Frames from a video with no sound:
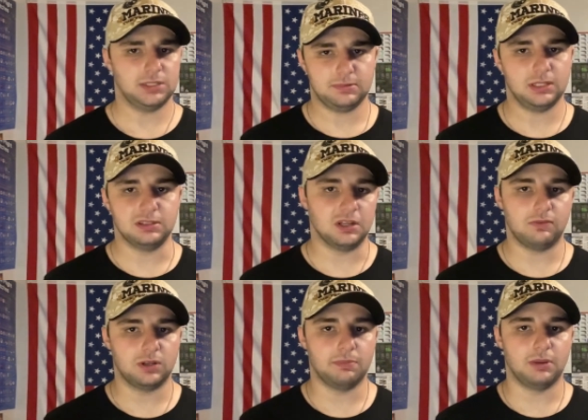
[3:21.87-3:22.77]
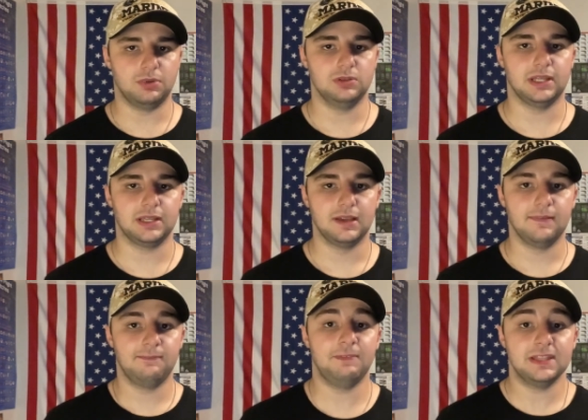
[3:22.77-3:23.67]
I did not want to mumble like
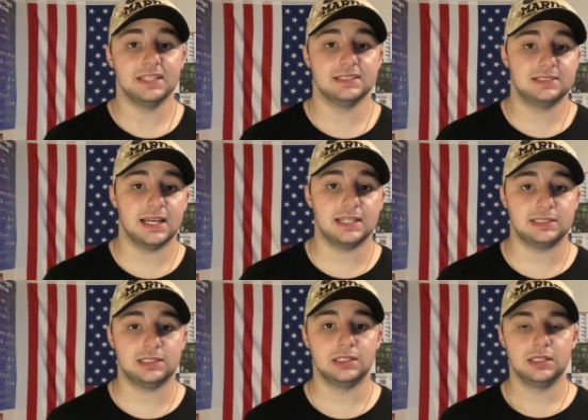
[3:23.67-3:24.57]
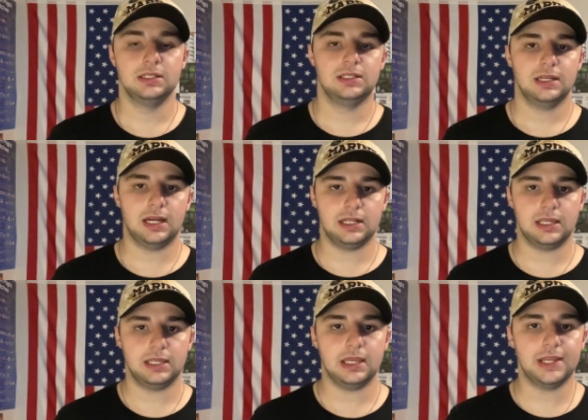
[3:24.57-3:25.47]
fitness test at
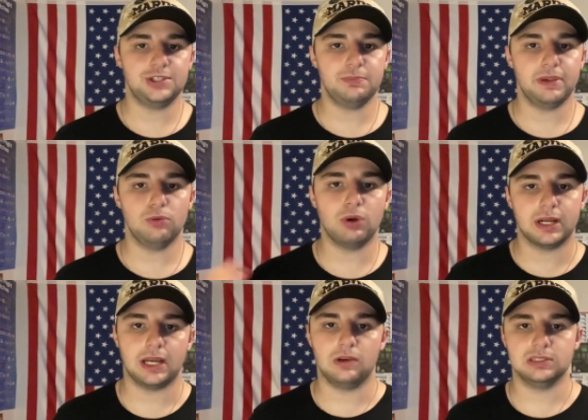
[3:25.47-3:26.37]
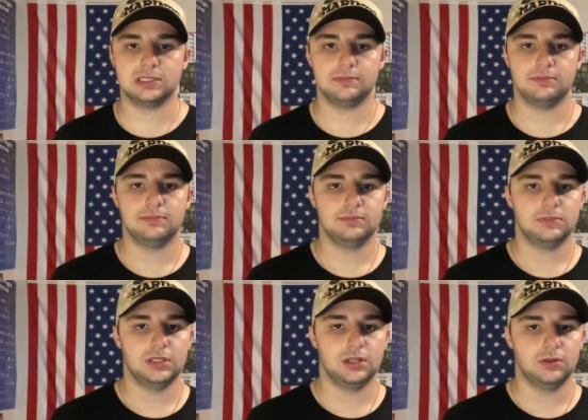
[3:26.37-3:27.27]
a HEB warehouse.
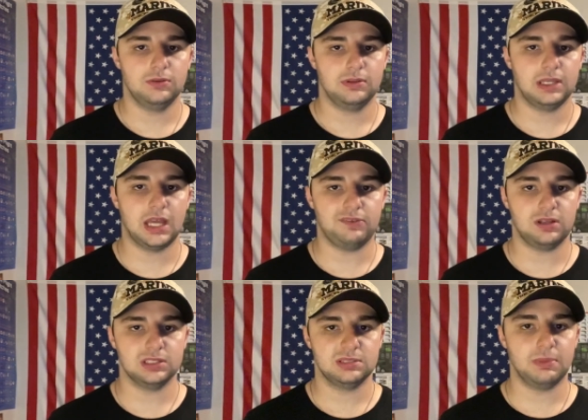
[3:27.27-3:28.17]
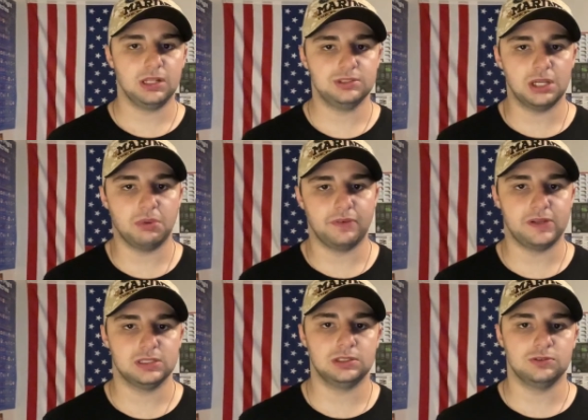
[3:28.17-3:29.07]
You know, they have a small gym
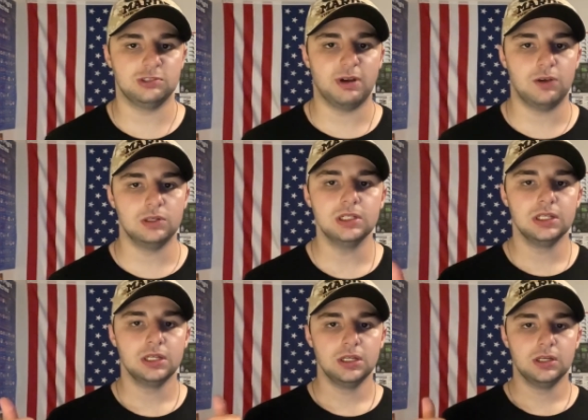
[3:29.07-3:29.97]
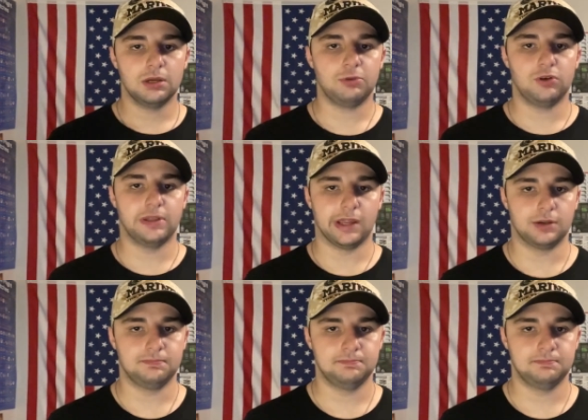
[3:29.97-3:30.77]
area. So tomorrow I'm going there.